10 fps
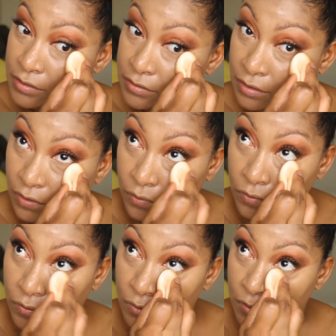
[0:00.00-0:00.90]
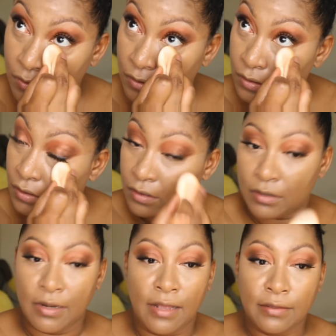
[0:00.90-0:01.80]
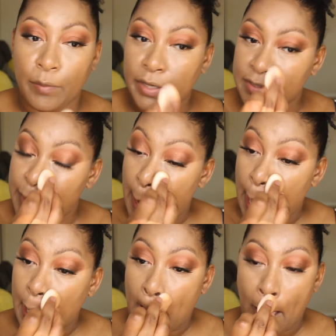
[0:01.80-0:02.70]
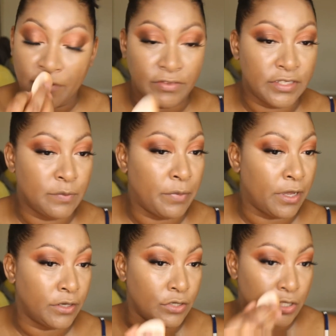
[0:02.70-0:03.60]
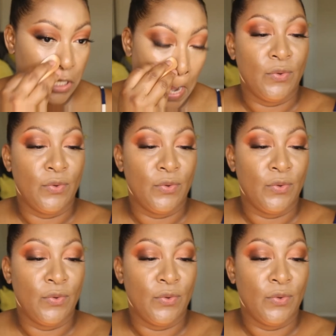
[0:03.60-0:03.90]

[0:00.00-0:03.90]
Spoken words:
So not the biggest fan of the sponge.